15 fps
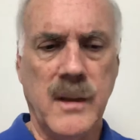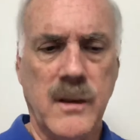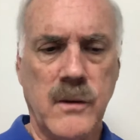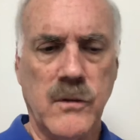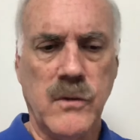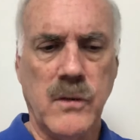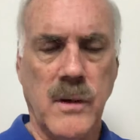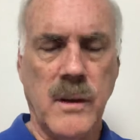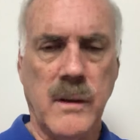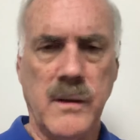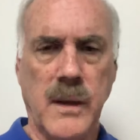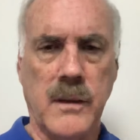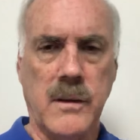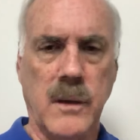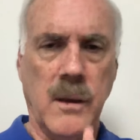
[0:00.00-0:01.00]
is
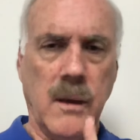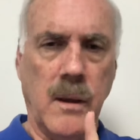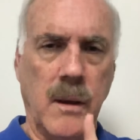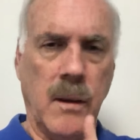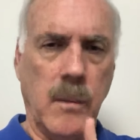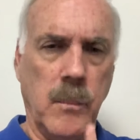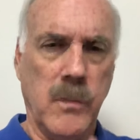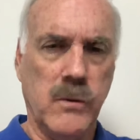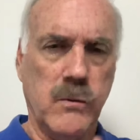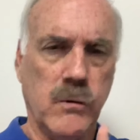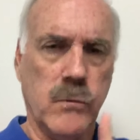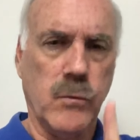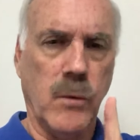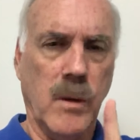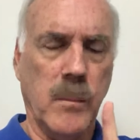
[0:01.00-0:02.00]
that Mr.
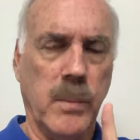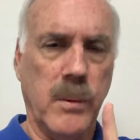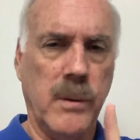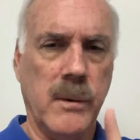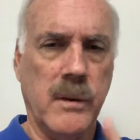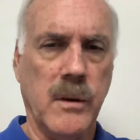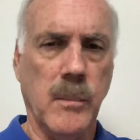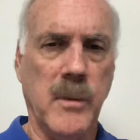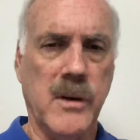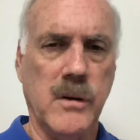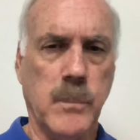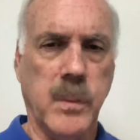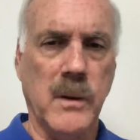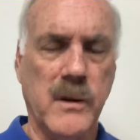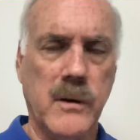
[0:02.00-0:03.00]
Trump committed
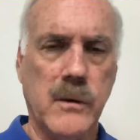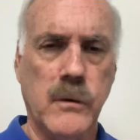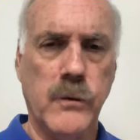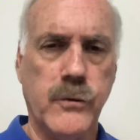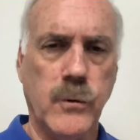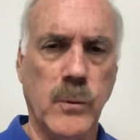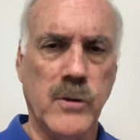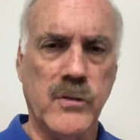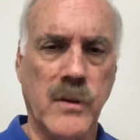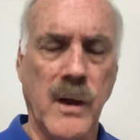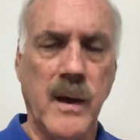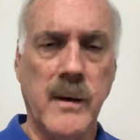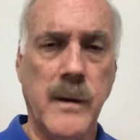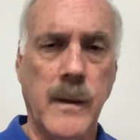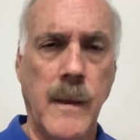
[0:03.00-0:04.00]
political
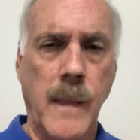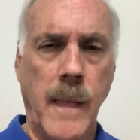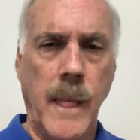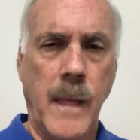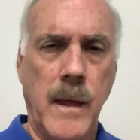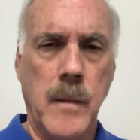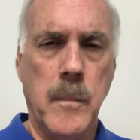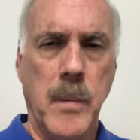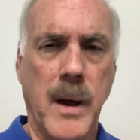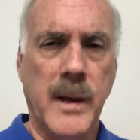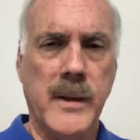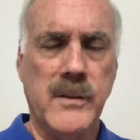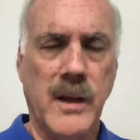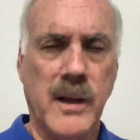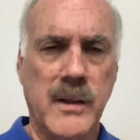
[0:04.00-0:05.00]
suicide by
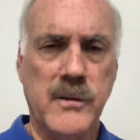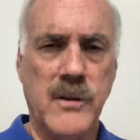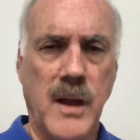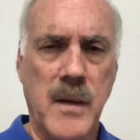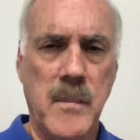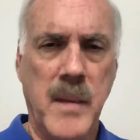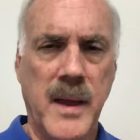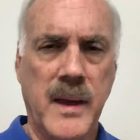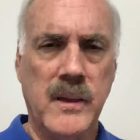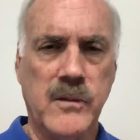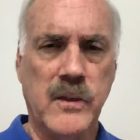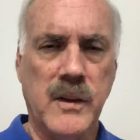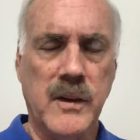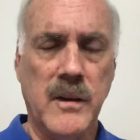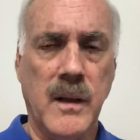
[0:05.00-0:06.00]
telling Time
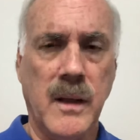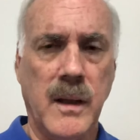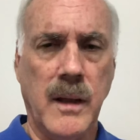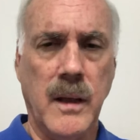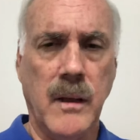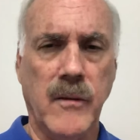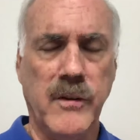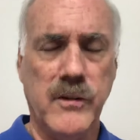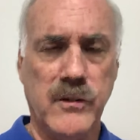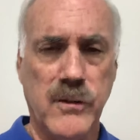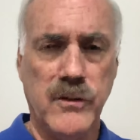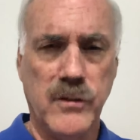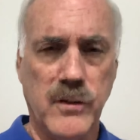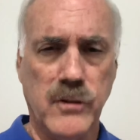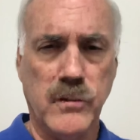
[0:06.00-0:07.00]
magazine of his
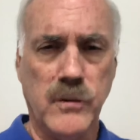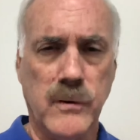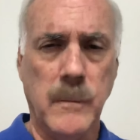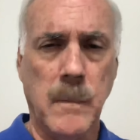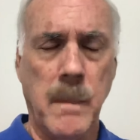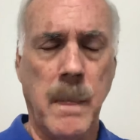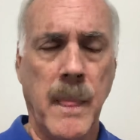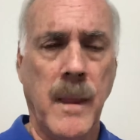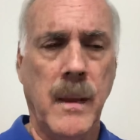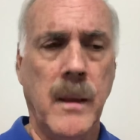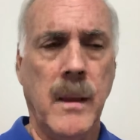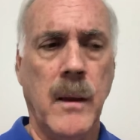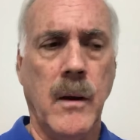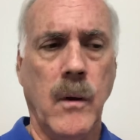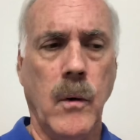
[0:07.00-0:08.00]
decision,
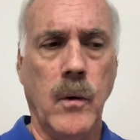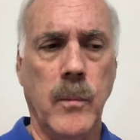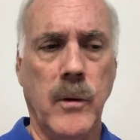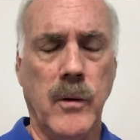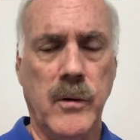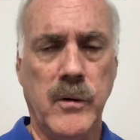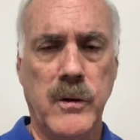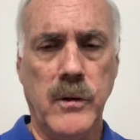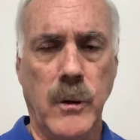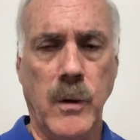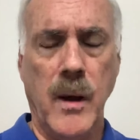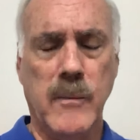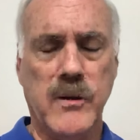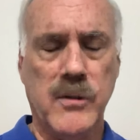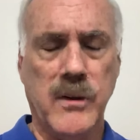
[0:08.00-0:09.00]
or, you know,
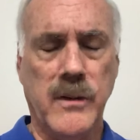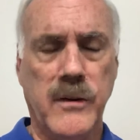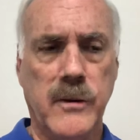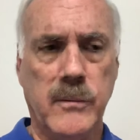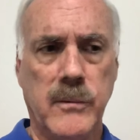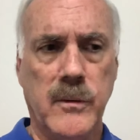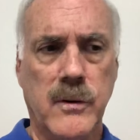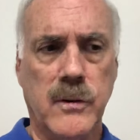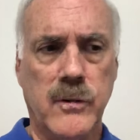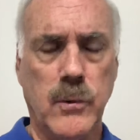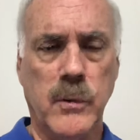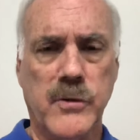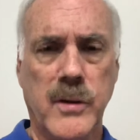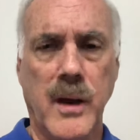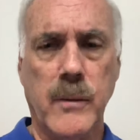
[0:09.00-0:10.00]
obviously the
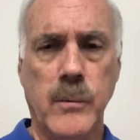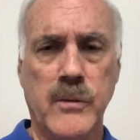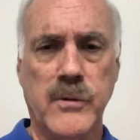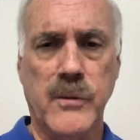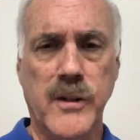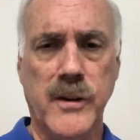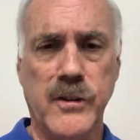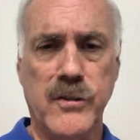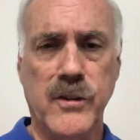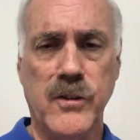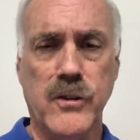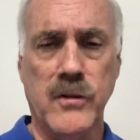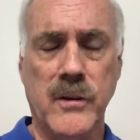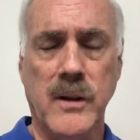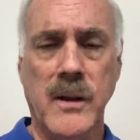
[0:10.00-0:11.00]
suicide was the
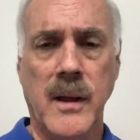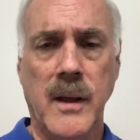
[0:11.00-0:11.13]
decision